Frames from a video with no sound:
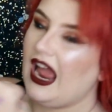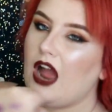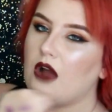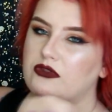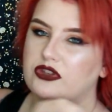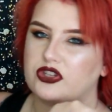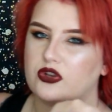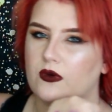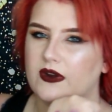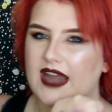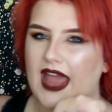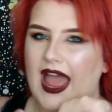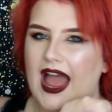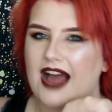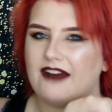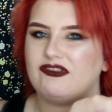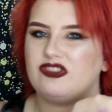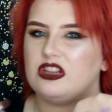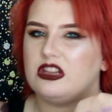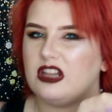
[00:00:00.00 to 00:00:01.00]
how it's going
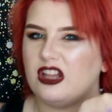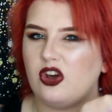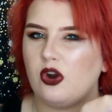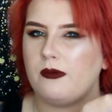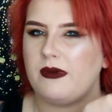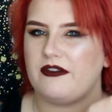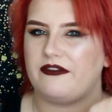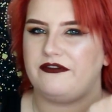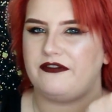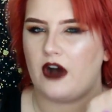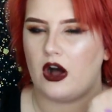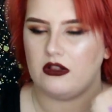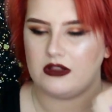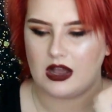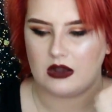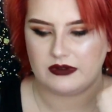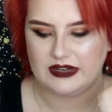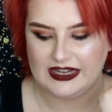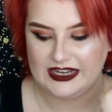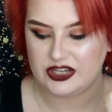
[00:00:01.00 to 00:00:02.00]
have a little bit fall
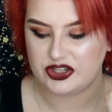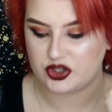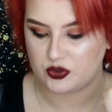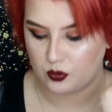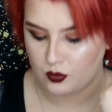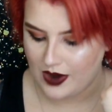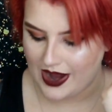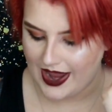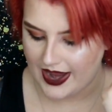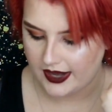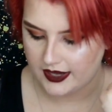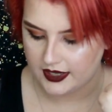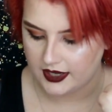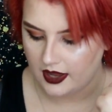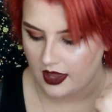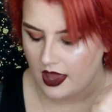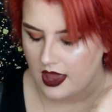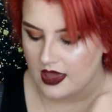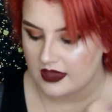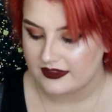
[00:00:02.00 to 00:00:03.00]
out each
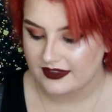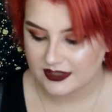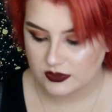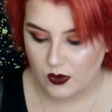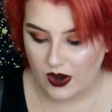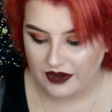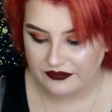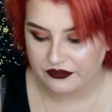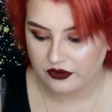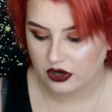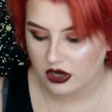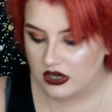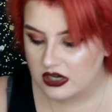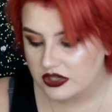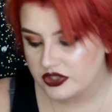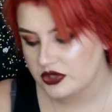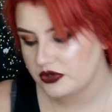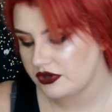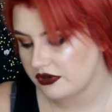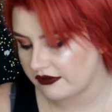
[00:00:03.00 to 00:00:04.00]
way. That's why if you're
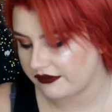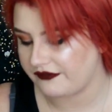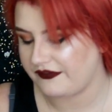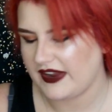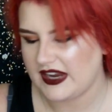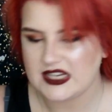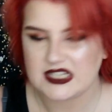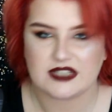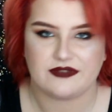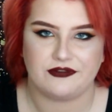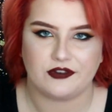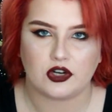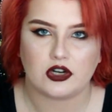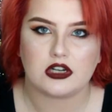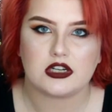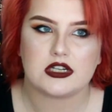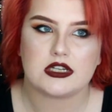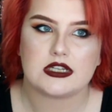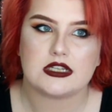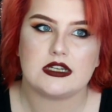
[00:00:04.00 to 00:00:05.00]
gonna do your face
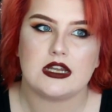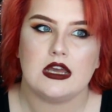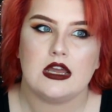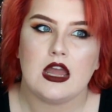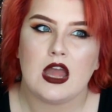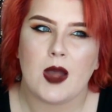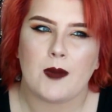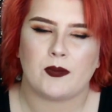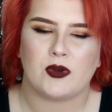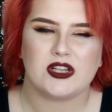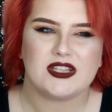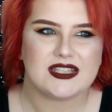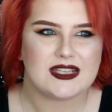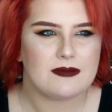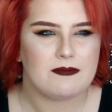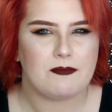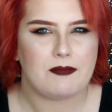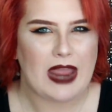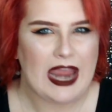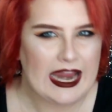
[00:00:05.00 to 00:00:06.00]
first, put
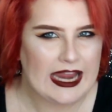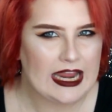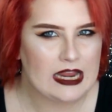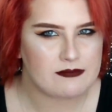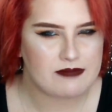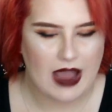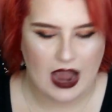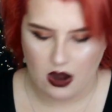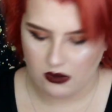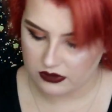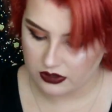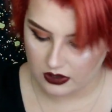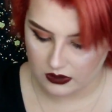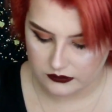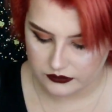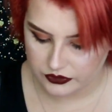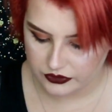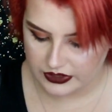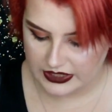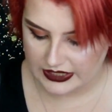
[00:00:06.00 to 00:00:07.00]
some baking powder
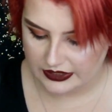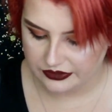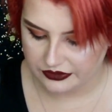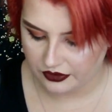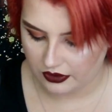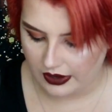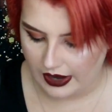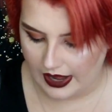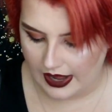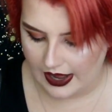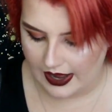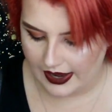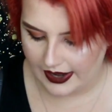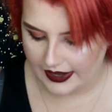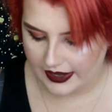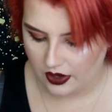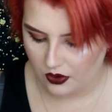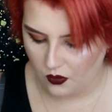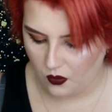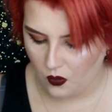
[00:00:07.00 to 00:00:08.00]
underneath your
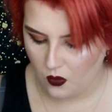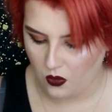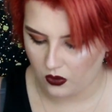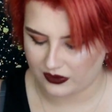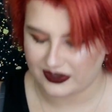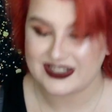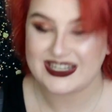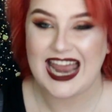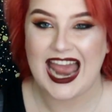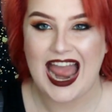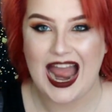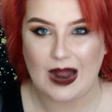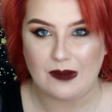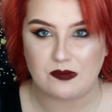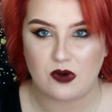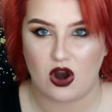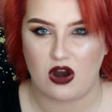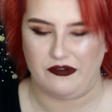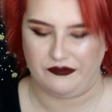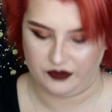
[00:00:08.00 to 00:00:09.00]
eye or
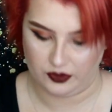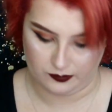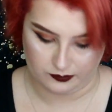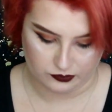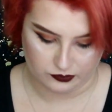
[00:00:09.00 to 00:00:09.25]
tap off your